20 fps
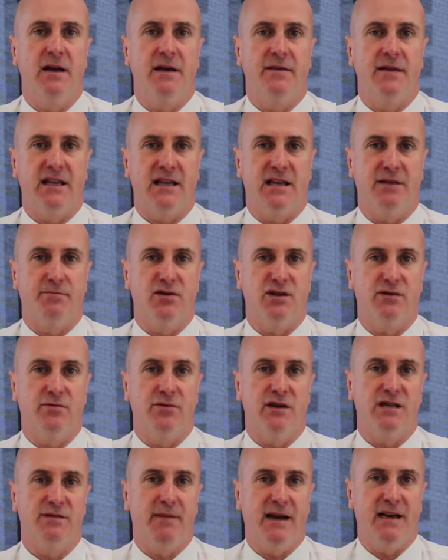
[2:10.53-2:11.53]
that the
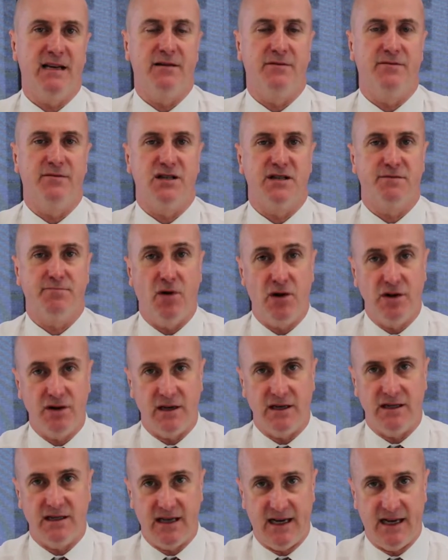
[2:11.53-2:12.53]
prospective
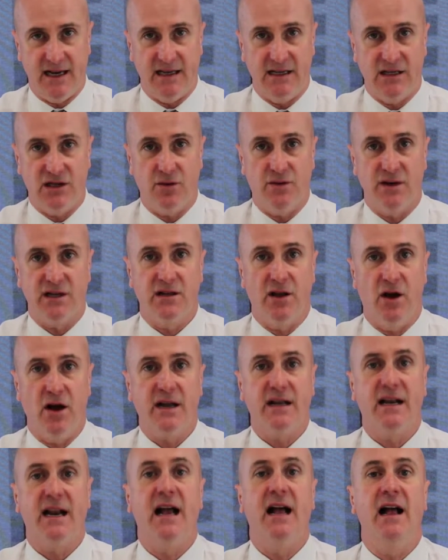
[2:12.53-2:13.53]
respondent does or is
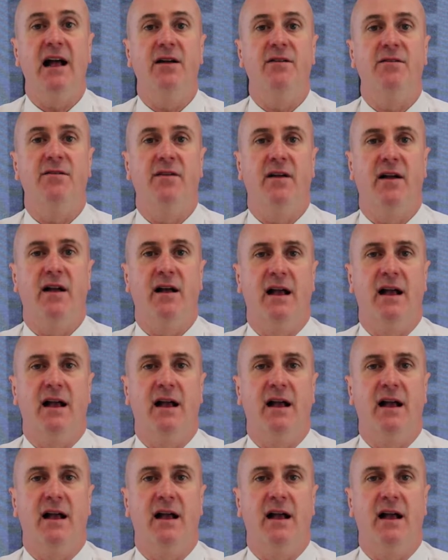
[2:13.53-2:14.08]
likely to have